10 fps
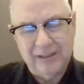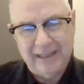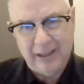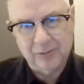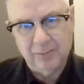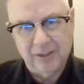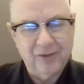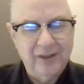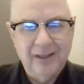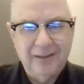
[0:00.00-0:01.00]
the outcome
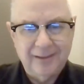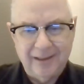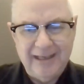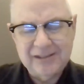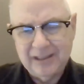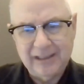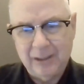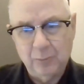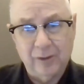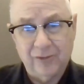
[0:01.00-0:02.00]
is. The last thing
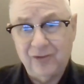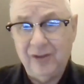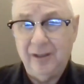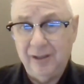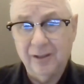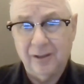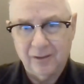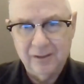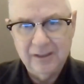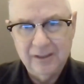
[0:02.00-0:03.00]
I want to see
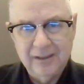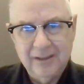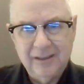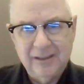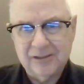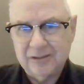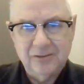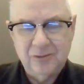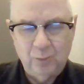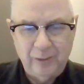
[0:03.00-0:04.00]
here is,
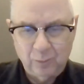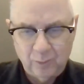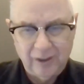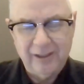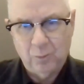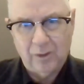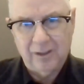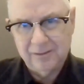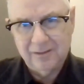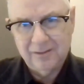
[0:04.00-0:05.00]
do we really
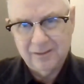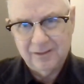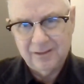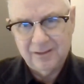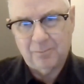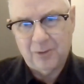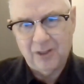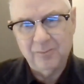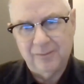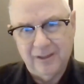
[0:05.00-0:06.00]
want the
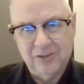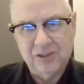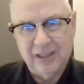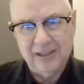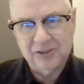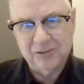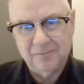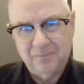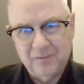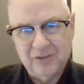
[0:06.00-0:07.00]
Department of Education
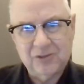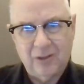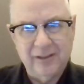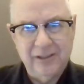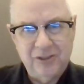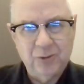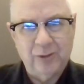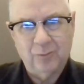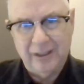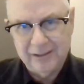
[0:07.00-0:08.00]
to start
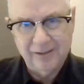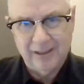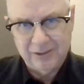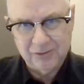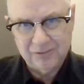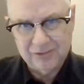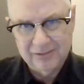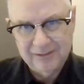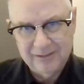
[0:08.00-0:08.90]
issuing regulations